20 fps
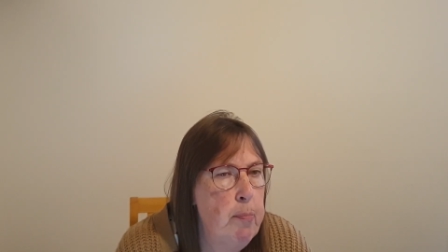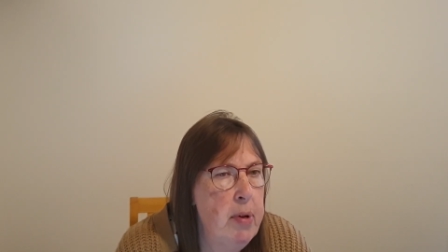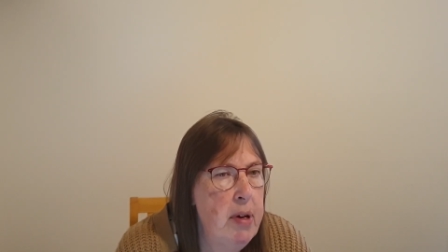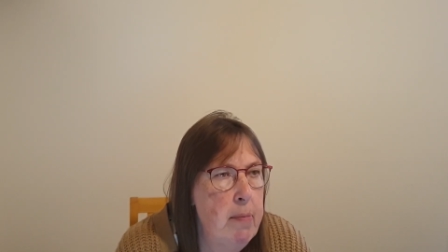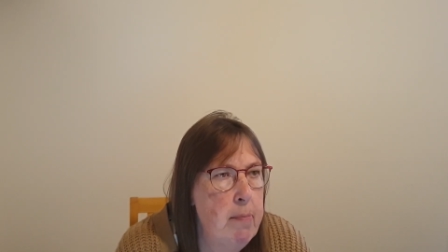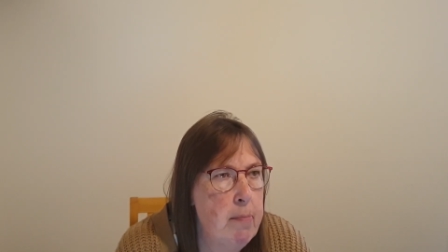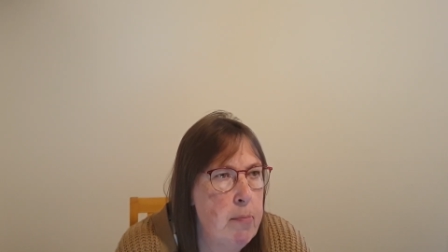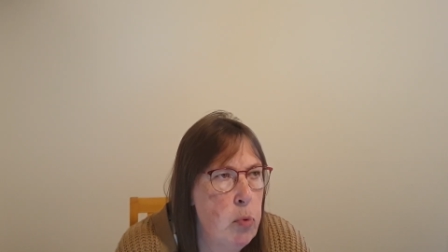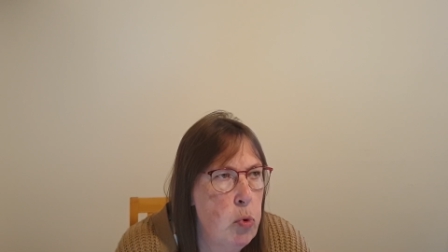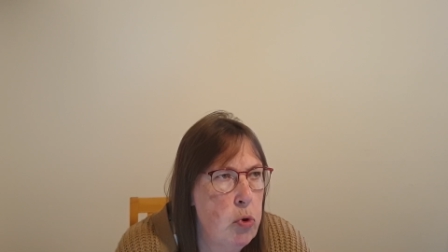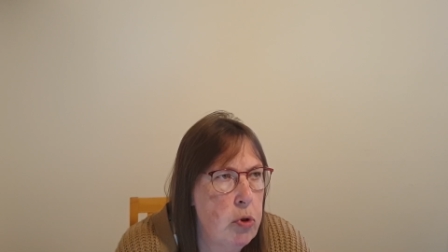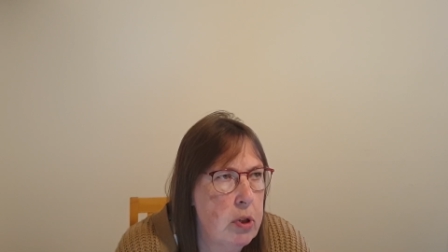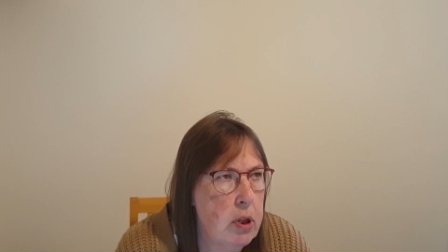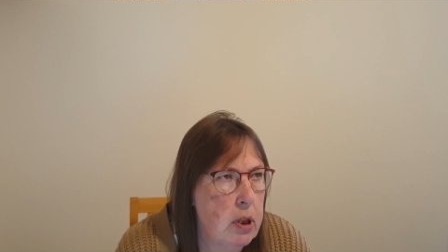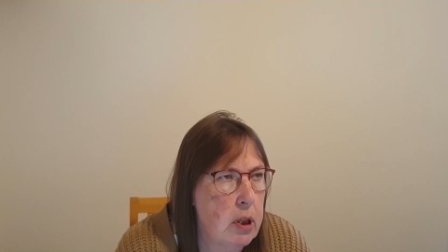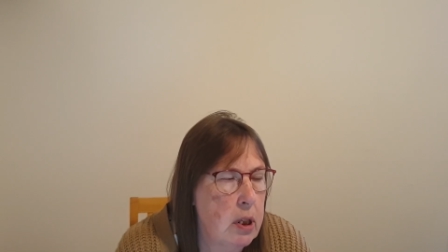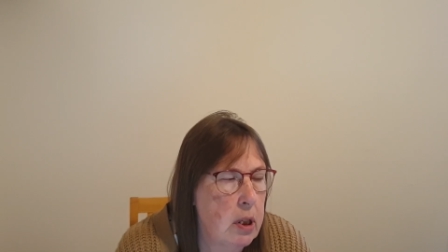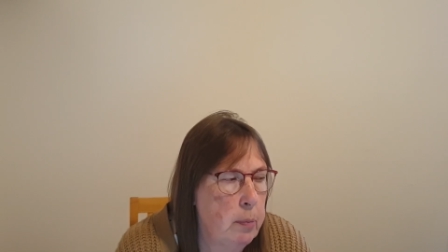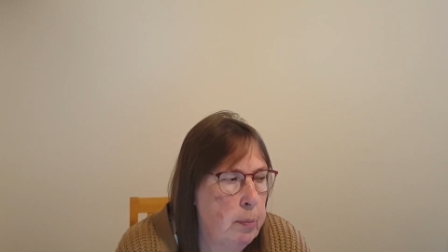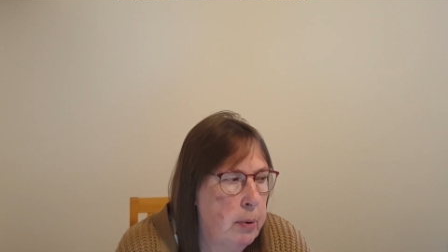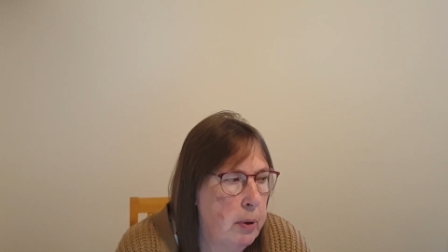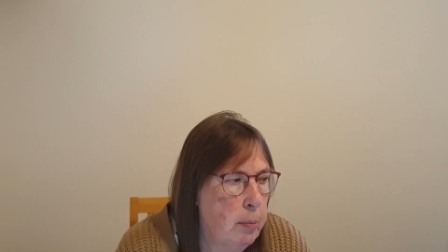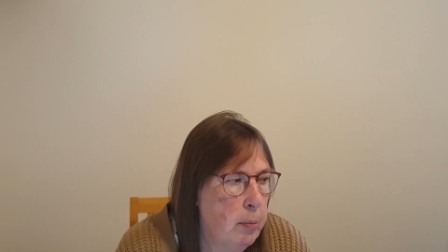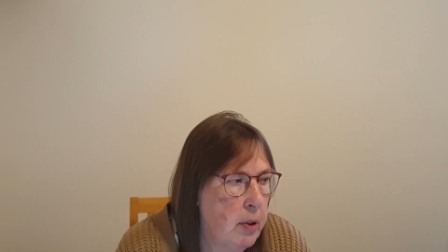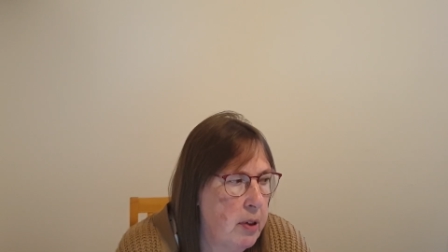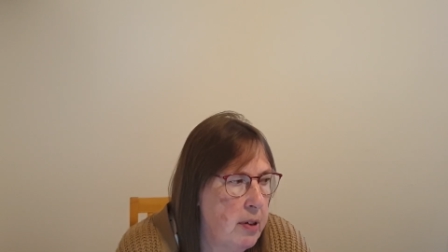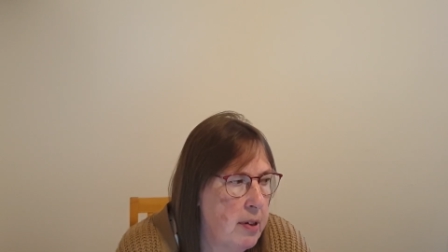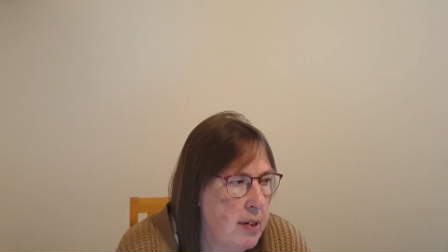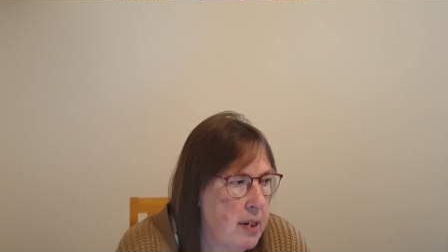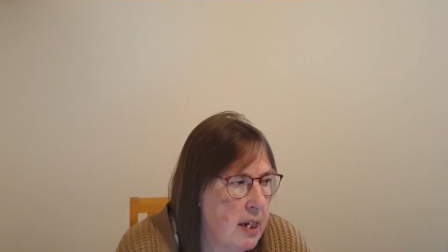bit more than a couple of
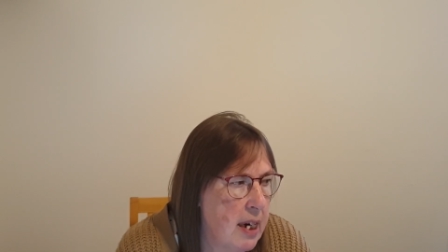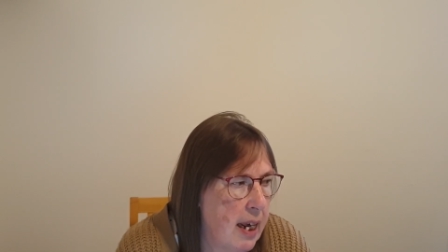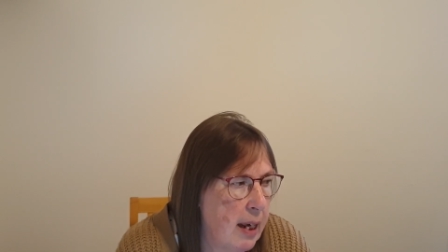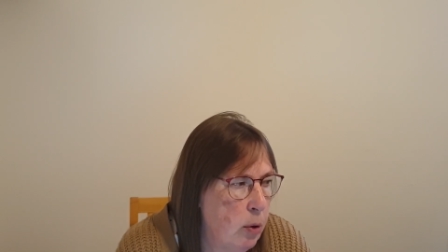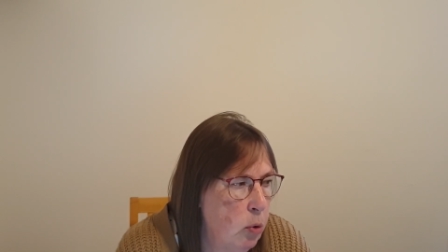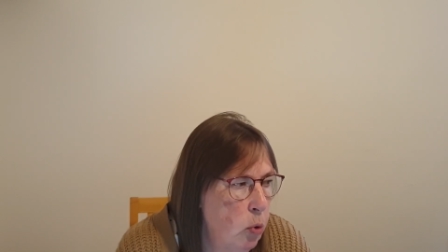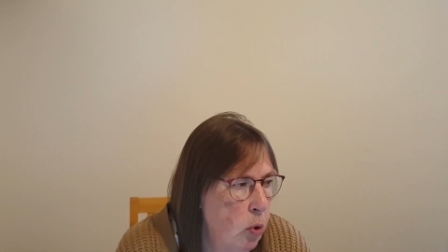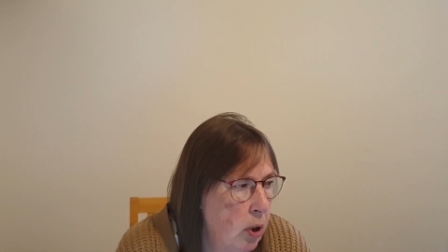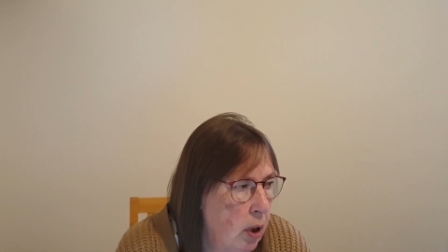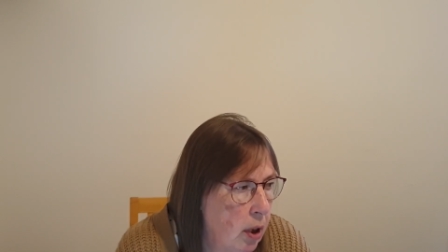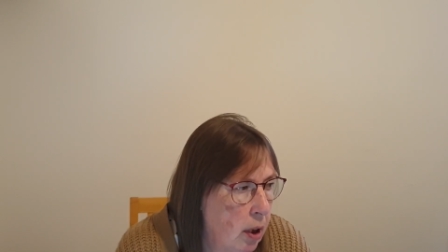months now